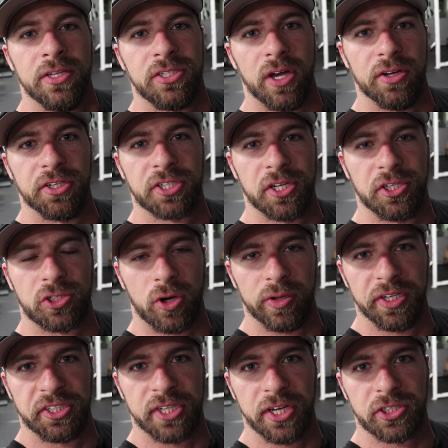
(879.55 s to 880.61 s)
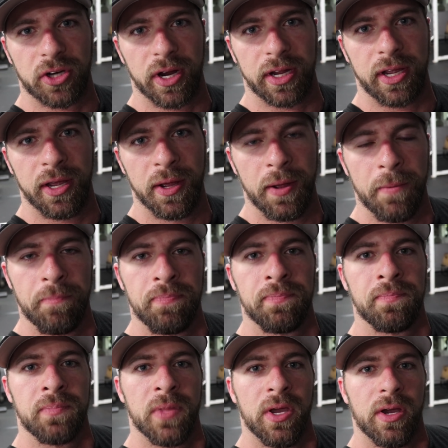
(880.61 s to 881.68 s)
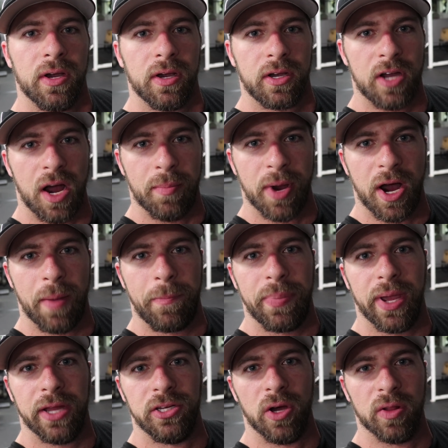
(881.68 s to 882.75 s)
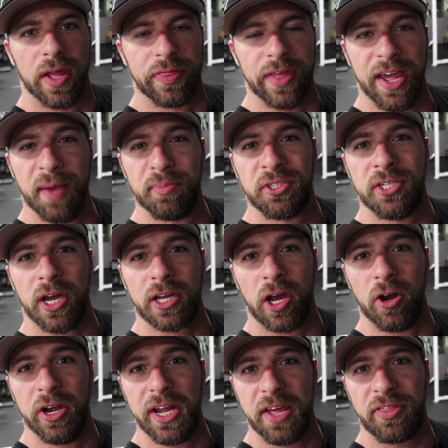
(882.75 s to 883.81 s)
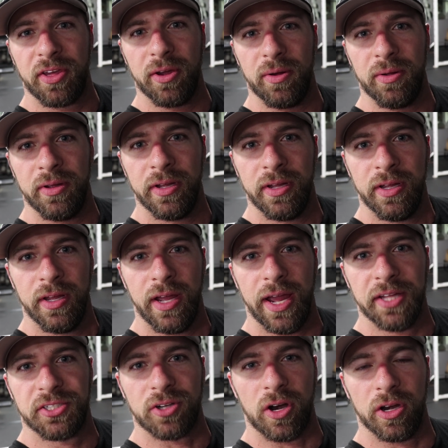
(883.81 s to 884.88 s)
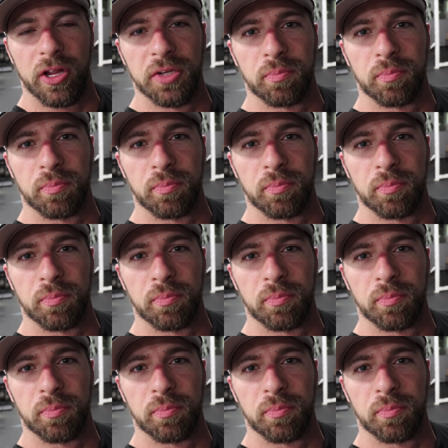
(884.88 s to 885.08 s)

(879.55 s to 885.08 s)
So just control the eccentric, come up, and don't let the hips tuck underneath you, and start